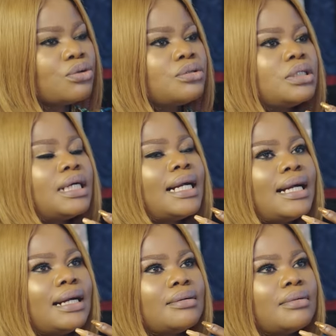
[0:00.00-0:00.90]
know,
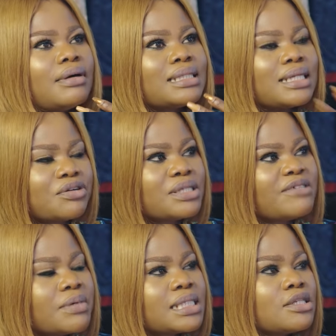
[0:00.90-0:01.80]
as a
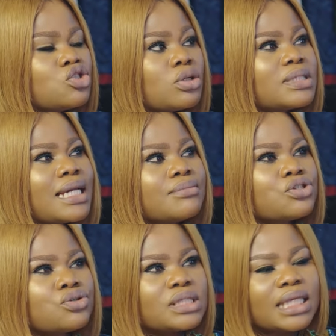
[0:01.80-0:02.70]
creative person,
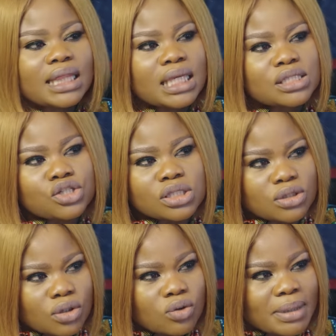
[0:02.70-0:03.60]
sometimes you see things
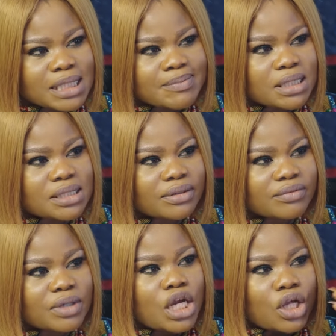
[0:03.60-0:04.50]
just in your own
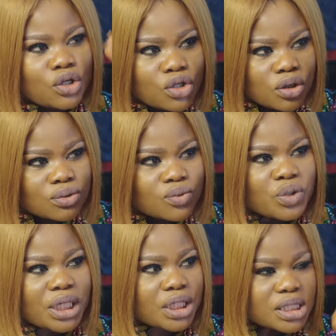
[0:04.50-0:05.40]
perspective, in your own
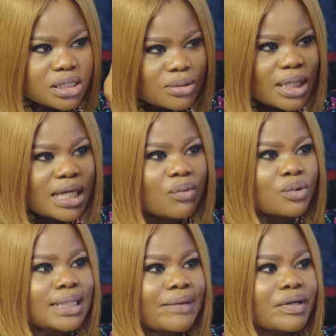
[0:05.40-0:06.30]
way. You're just looking at
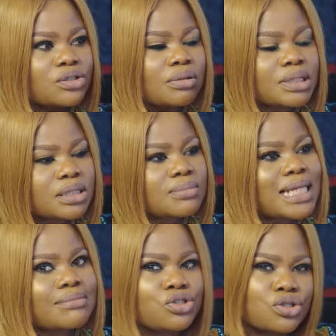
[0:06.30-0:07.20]
one direction. But
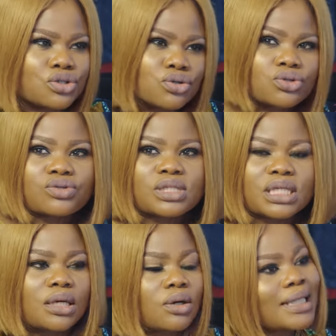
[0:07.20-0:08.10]
sometimes it's just good to
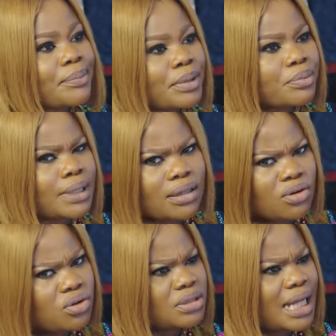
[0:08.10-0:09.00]
see other people like,
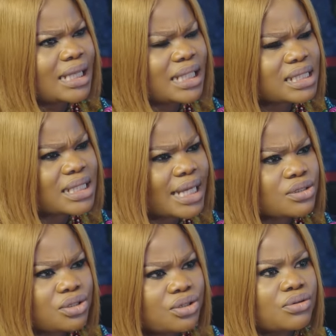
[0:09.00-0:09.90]
oh, yeah, that's
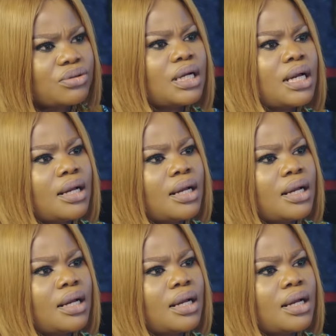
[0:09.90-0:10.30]
nice, you know?